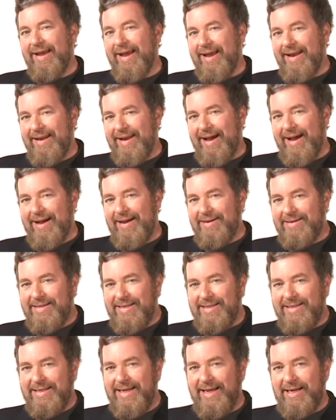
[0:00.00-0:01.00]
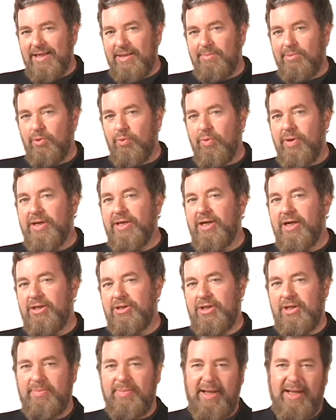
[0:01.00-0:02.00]
and undetectable
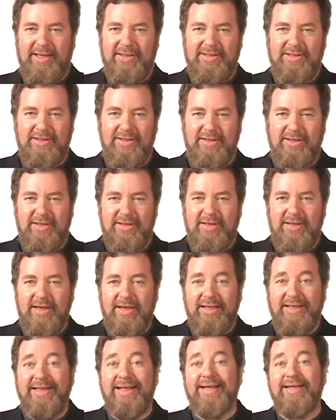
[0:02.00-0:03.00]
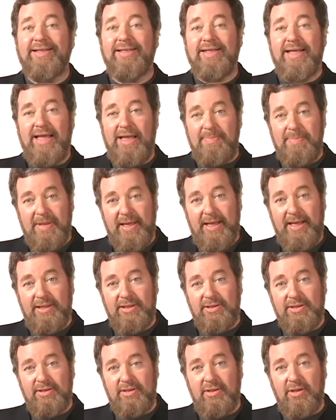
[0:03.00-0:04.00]
retouching makes. Click the
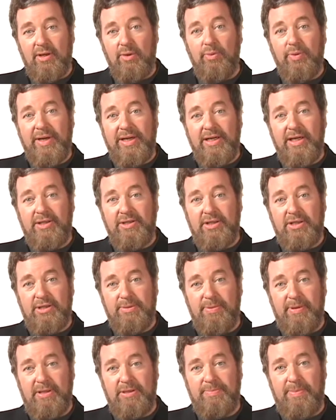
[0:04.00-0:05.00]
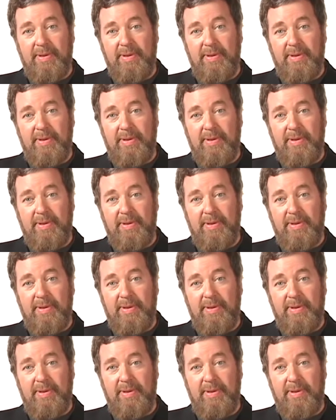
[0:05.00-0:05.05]
EPS or Retouch Express